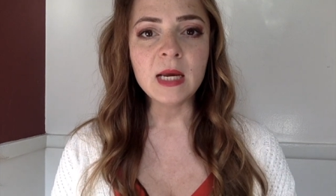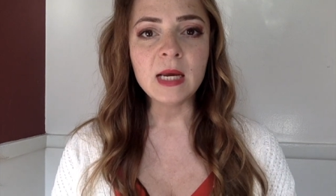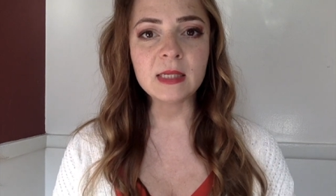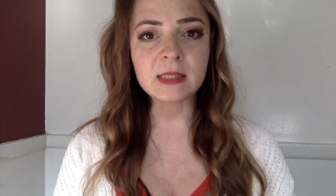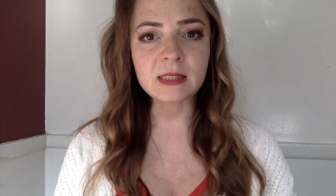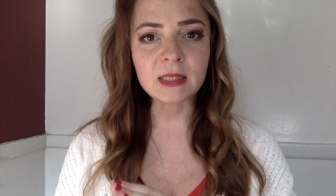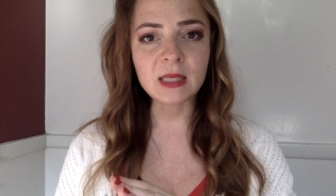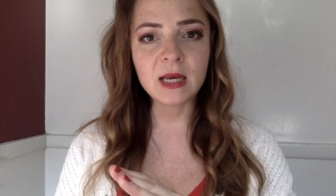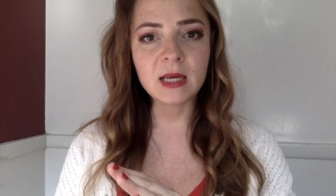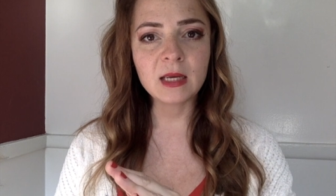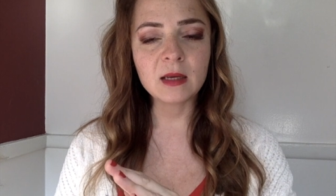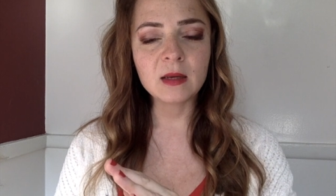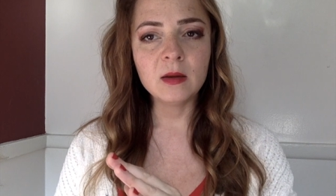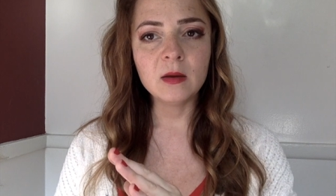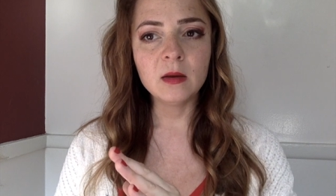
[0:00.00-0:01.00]
It's
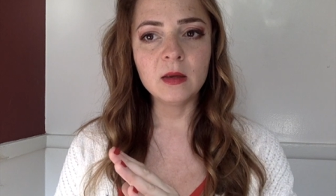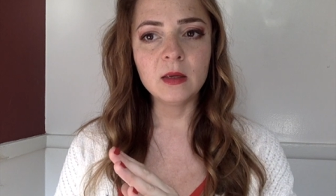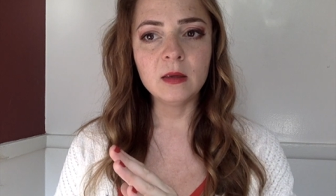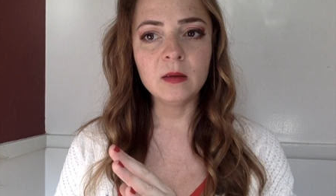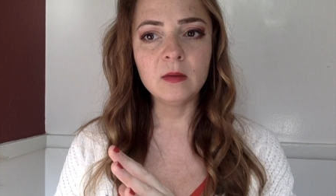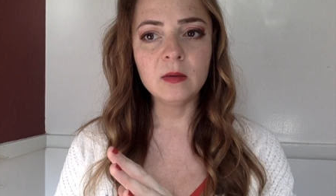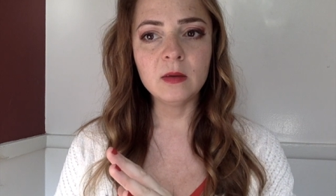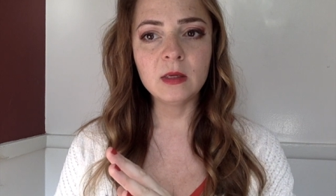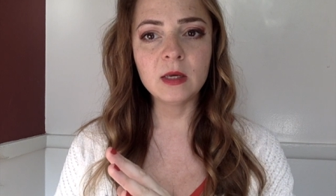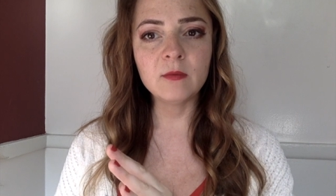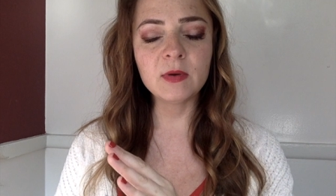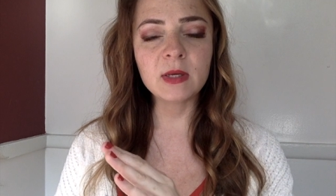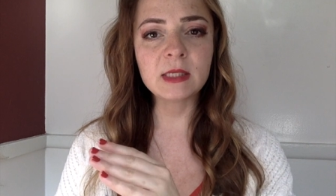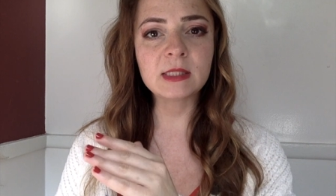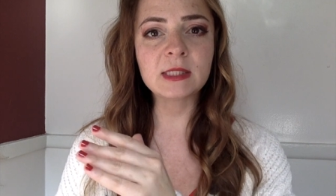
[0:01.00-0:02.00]
like
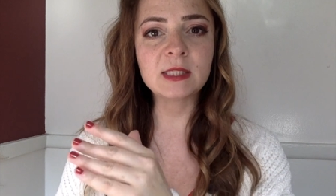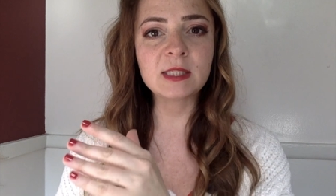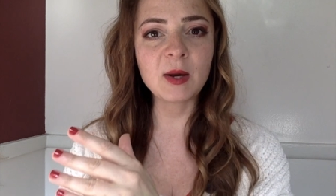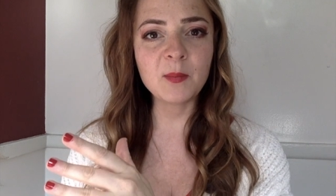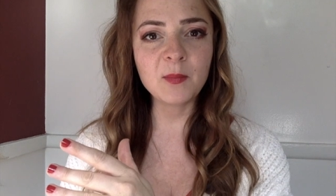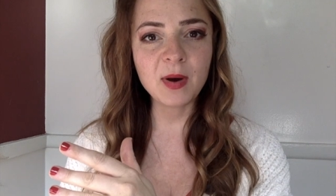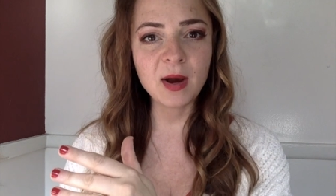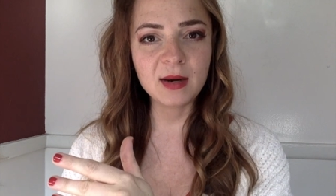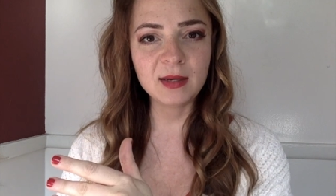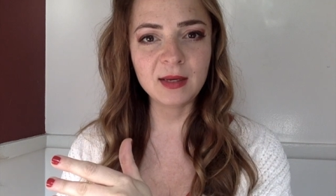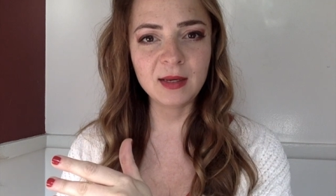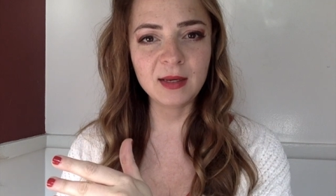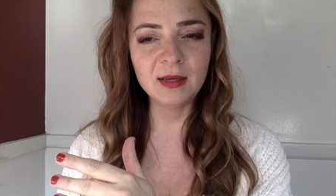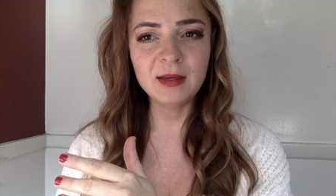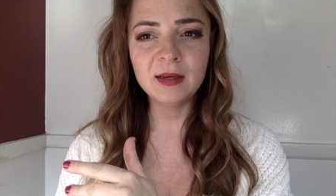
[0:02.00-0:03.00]
giving
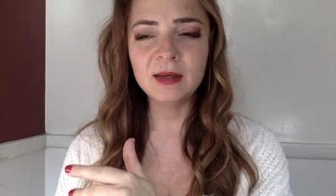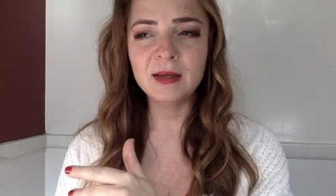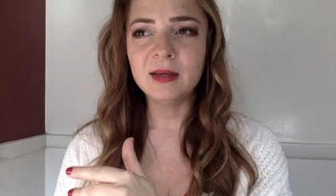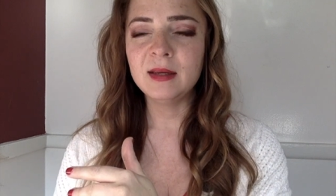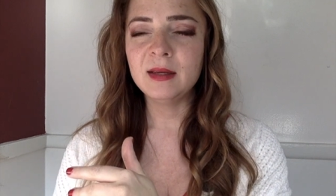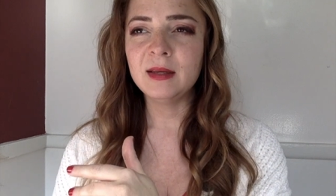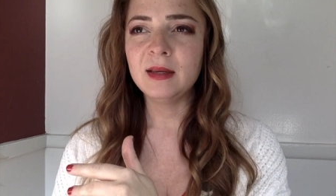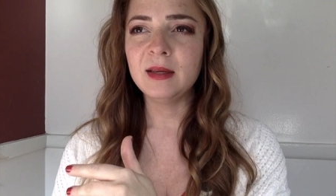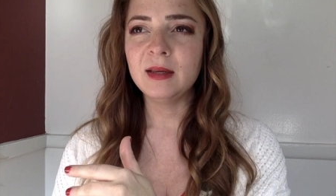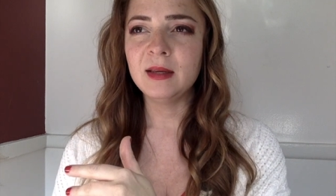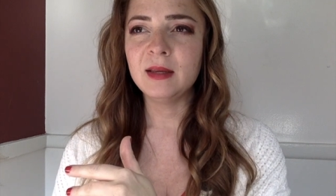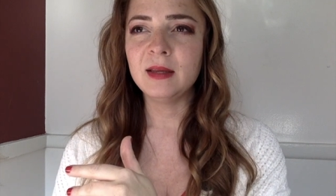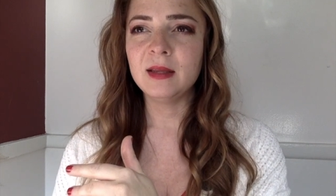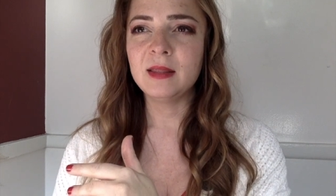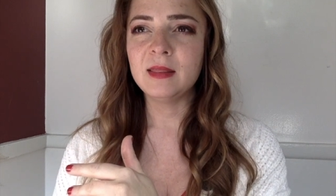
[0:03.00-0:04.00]
somebody
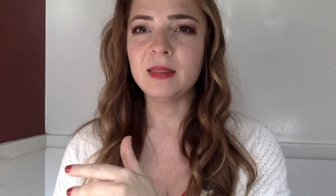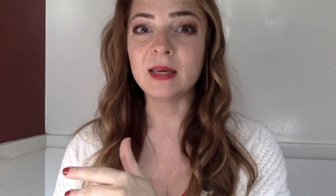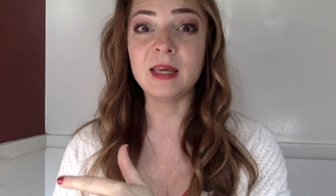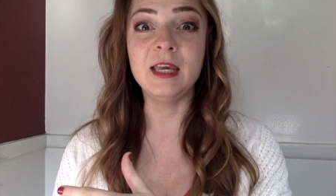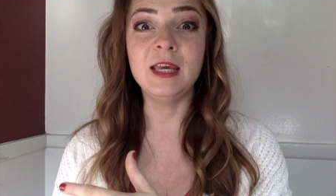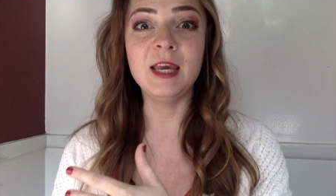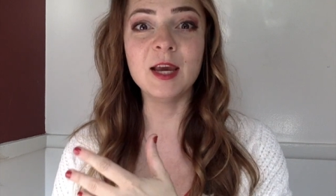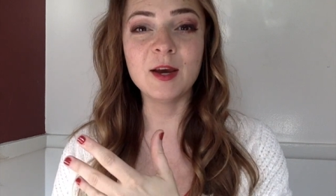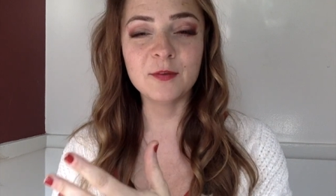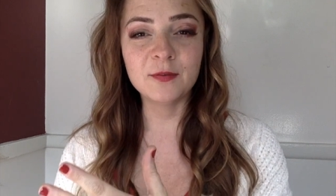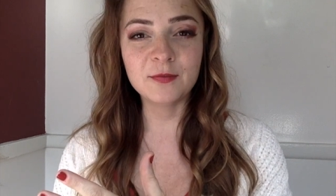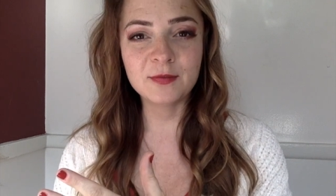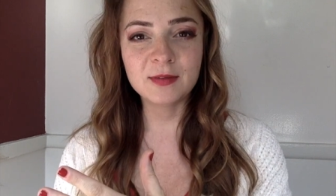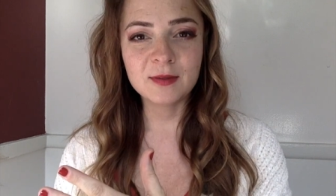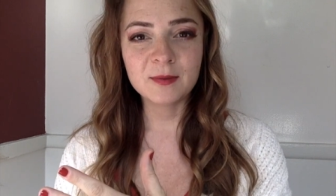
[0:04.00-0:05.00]
the
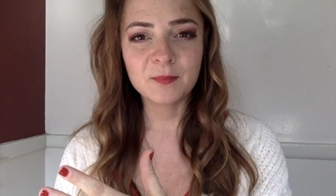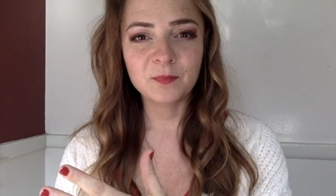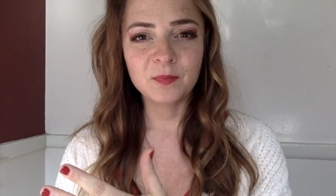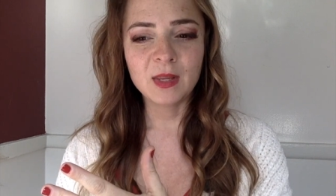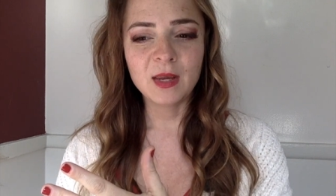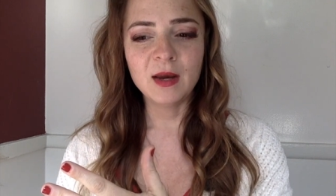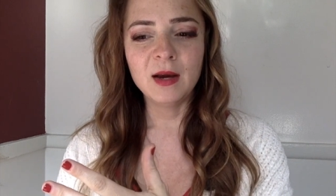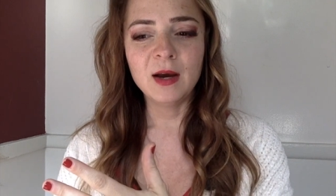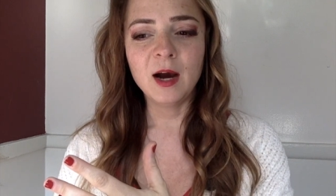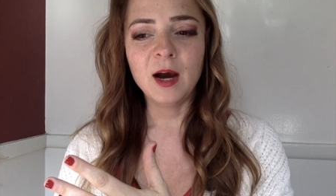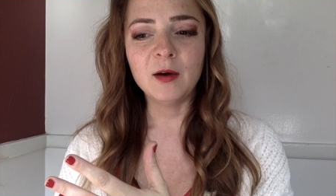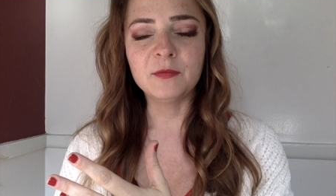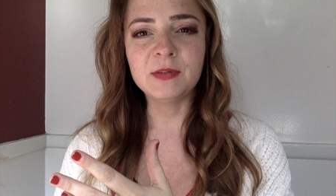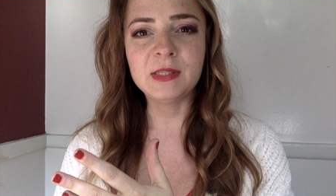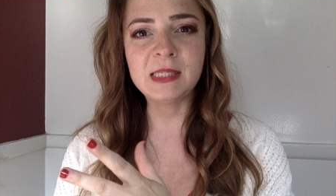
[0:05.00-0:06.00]
gift
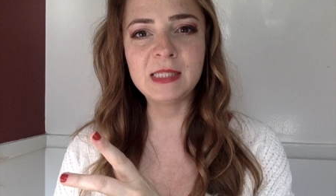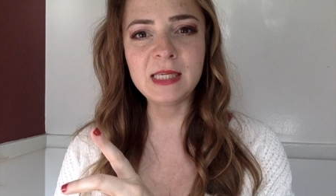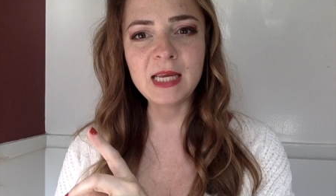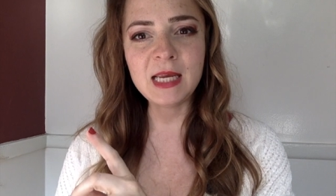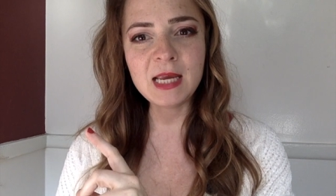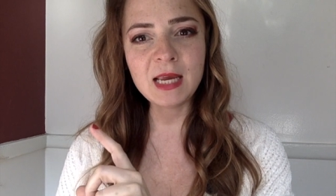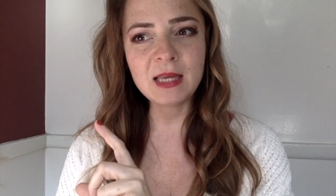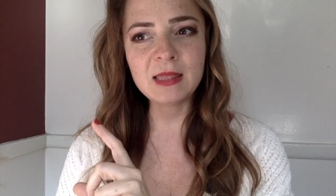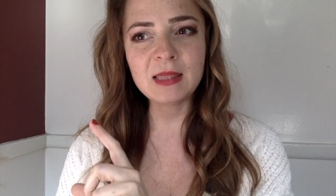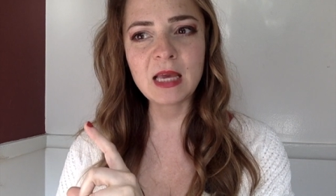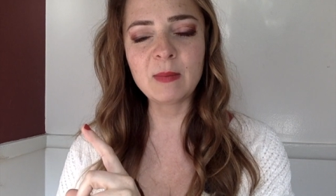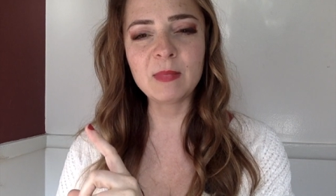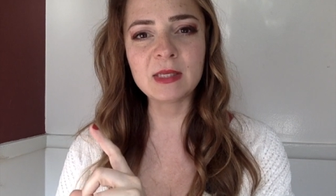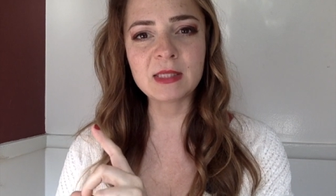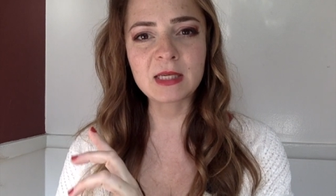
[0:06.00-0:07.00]
of seeing
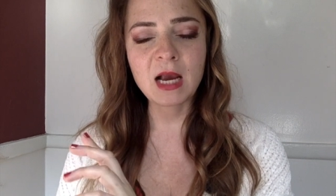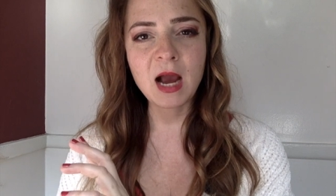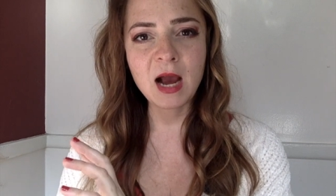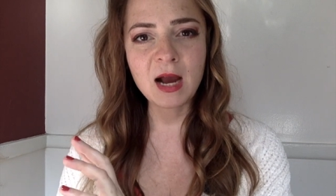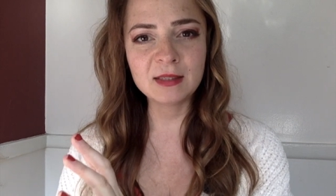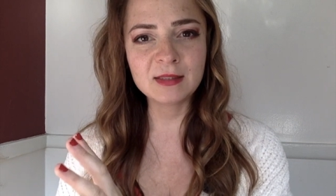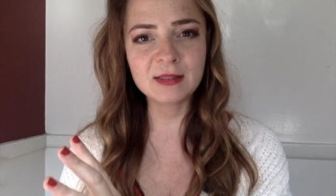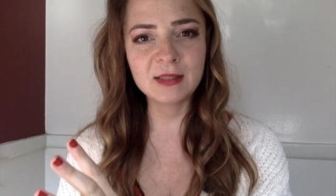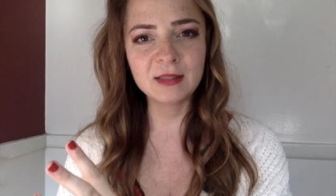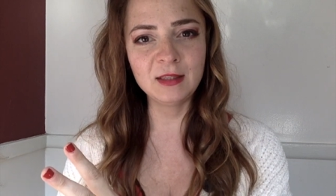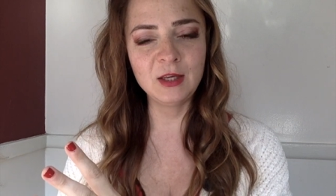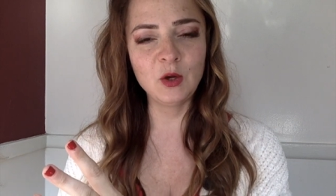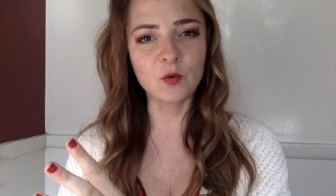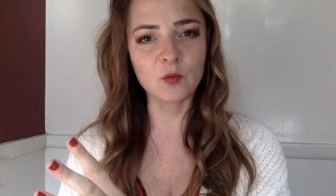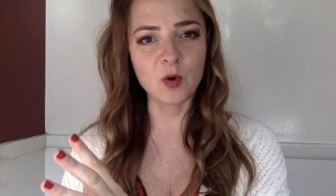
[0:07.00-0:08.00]
them as
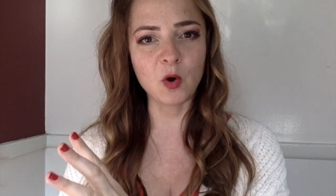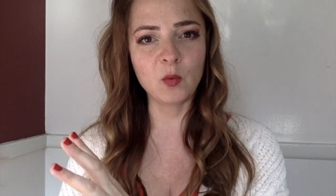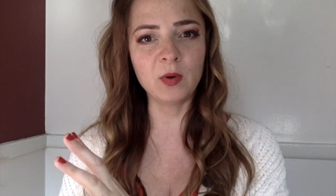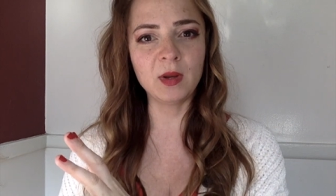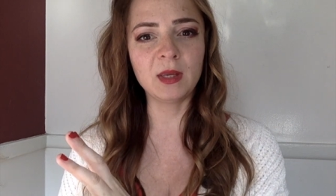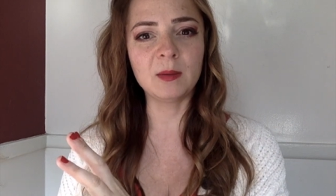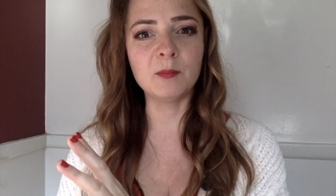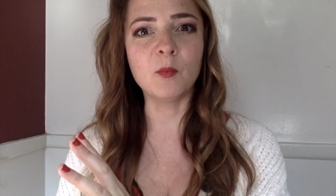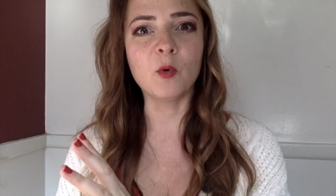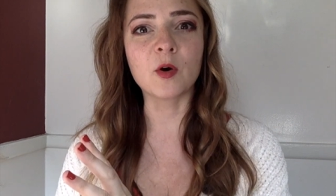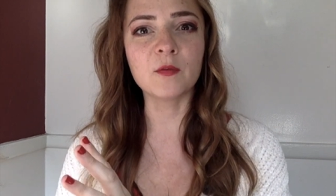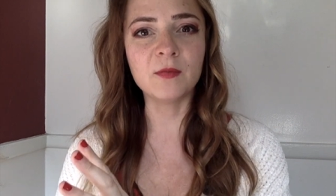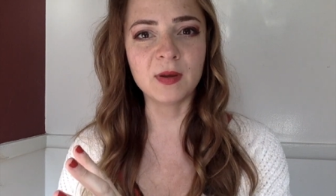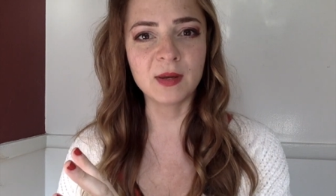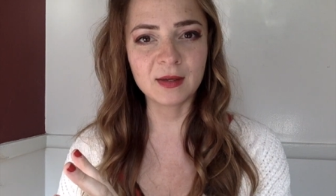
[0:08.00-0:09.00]
constantly growing and
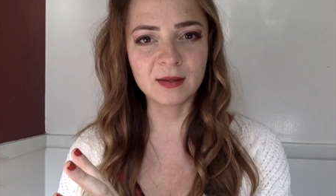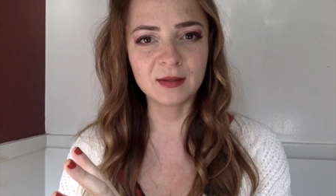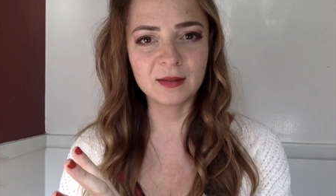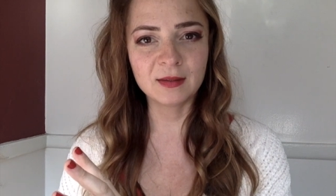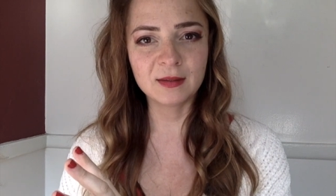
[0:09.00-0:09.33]
morphing,